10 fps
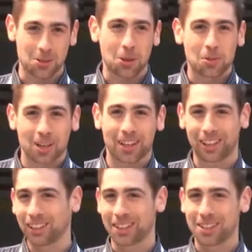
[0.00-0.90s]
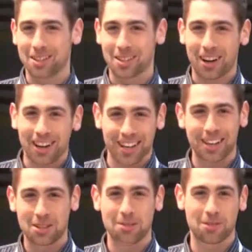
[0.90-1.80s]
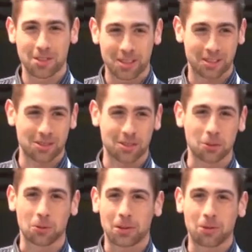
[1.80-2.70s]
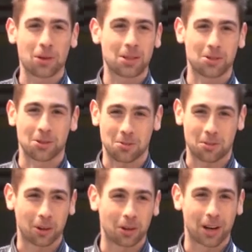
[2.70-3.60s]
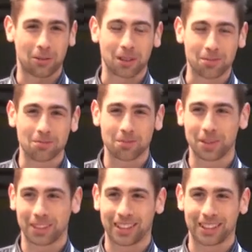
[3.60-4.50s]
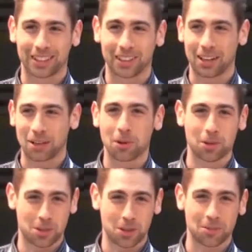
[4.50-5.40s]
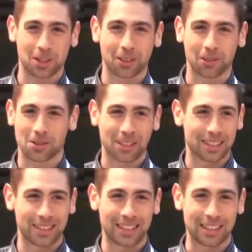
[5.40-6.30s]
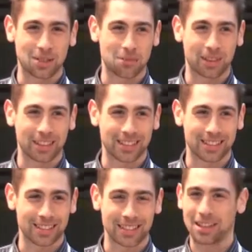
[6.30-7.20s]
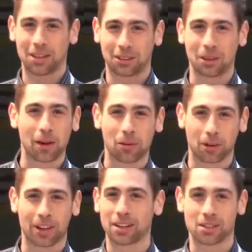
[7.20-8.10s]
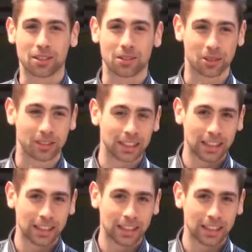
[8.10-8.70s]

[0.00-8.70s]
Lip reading: job title is High Energy Physics Grid Research Programmer, but like most job titles, that explains nothing about what I actually do.